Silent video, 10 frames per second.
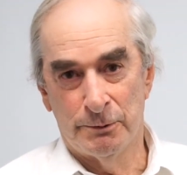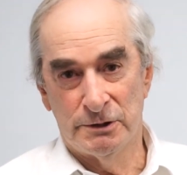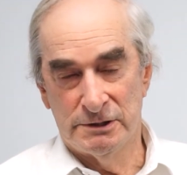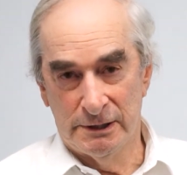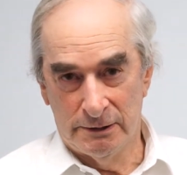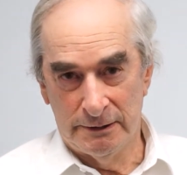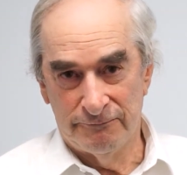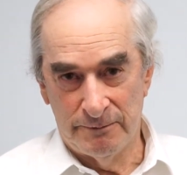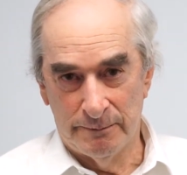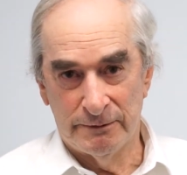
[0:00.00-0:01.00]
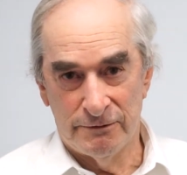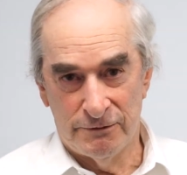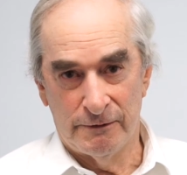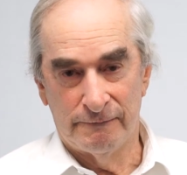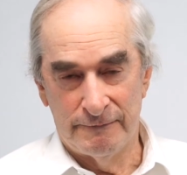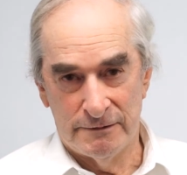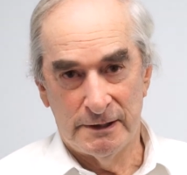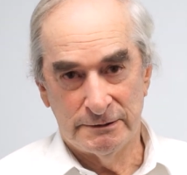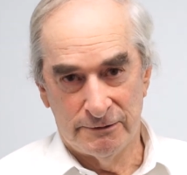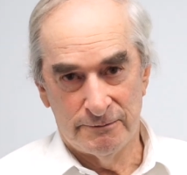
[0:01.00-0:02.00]
particularly from conservatives
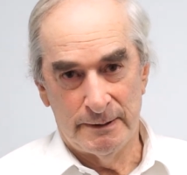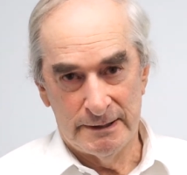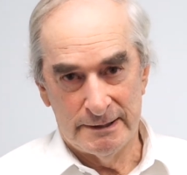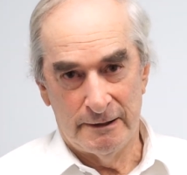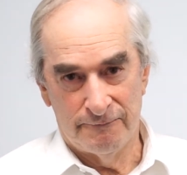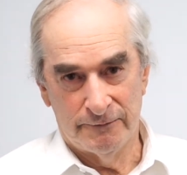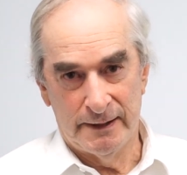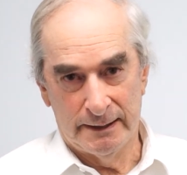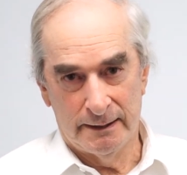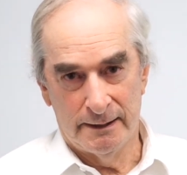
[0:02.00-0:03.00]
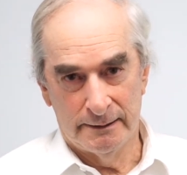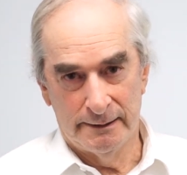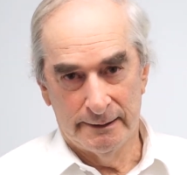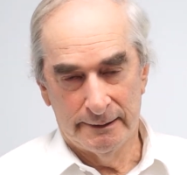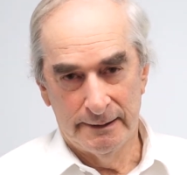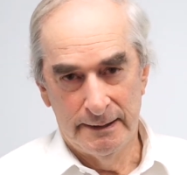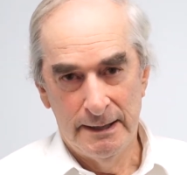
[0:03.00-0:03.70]
such as myself, for that conduct.